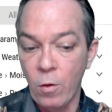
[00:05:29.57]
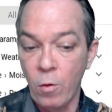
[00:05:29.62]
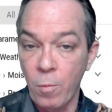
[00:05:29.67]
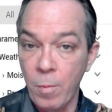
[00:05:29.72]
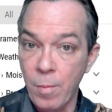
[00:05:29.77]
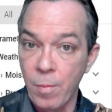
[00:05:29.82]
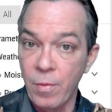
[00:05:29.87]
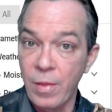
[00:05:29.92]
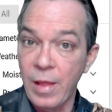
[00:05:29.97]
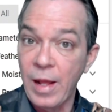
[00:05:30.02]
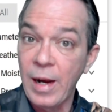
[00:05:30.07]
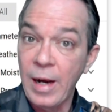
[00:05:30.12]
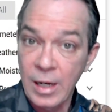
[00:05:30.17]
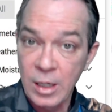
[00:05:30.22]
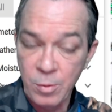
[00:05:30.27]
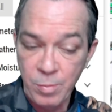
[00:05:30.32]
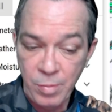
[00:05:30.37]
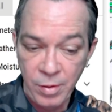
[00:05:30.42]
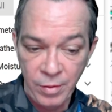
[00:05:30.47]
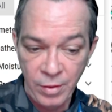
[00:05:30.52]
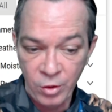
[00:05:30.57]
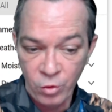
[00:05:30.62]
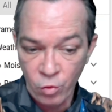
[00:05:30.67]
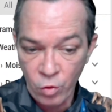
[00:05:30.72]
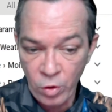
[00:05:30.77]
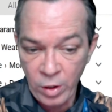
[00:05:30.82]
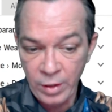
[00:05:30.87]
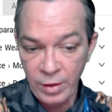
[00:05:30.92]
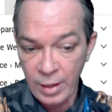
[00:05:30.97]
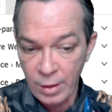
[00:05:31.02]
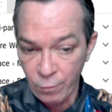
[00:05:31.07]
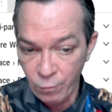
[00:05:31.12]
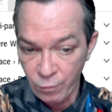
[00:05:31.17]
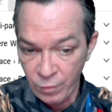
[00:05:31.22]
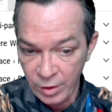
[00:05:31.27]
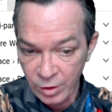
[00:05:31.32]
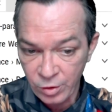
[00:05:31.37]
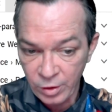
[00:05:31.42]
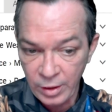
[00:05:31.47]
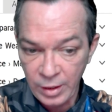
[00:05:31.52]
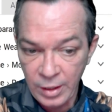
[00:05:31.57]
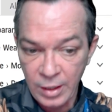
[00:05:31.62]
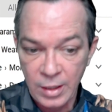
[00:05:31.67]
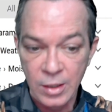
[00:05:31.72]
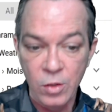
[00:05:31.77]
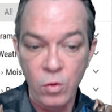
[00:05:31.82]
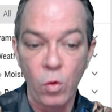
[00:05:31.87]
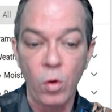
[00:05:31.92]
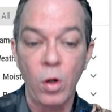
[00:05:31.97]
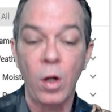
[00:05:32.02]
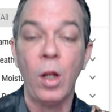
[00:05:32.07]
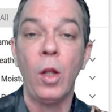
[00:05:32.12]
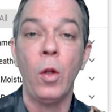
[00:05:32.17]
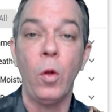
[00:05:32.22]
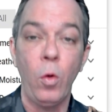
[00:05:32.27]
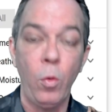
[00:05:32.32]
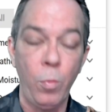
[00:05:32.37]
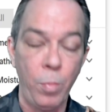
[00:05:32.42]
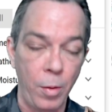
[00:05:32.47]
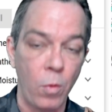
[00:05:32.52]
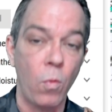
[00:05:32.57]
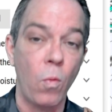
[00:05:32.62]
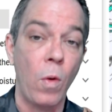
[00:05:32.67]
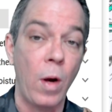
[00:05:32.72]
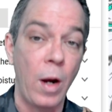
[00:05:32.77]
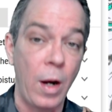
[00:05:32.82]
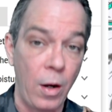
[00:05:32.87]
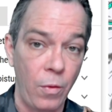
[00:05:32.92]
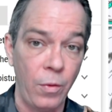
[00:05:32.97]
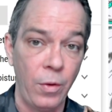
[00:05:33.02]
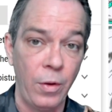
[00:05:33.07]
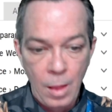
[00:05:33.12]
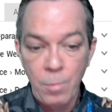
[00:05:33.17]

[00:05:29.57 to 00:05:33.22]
Remember, that has been the trend, that eventually it is going to loop around.